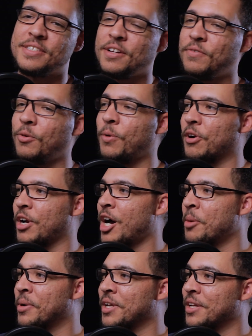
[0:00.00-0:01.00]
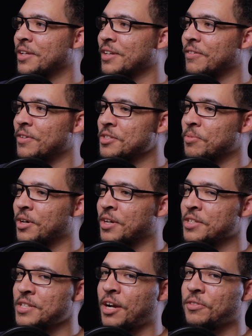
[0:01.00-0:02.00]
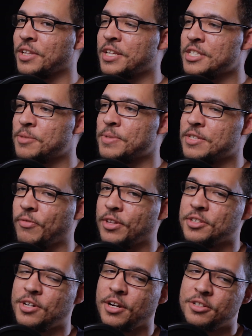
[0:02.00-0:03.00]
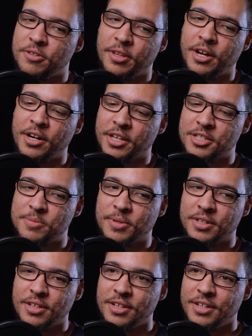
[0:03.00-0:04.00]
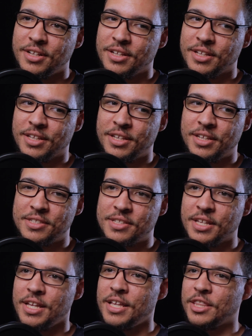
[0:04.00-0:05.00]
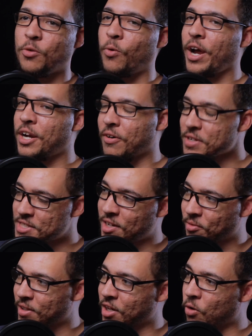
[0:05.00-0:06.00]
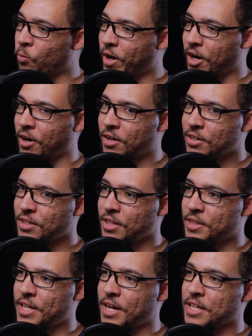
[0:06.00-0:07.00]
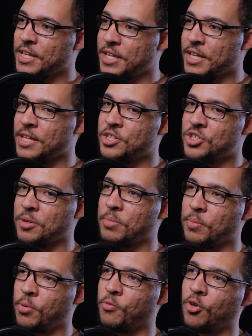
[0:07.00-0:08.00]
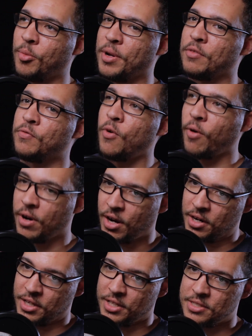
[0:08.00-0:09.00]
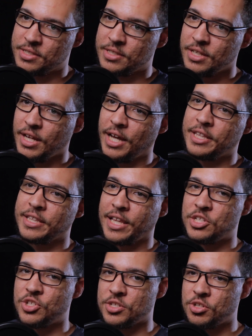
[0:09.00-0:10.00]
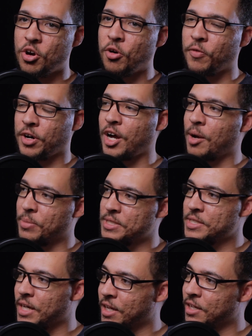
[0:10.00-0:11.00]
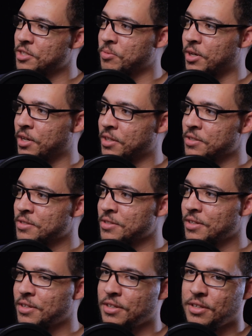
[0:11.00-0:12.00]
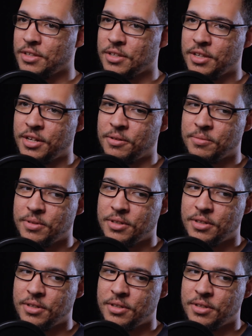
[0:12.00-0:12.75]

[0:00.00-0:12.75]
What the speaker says: a self-aware comedy. I mean, is what it is. I don't think he's specifically talking to the audience, but the writer is definitely aware that he should be performing for an audience. I think that's just overcompensating is what it is. You know.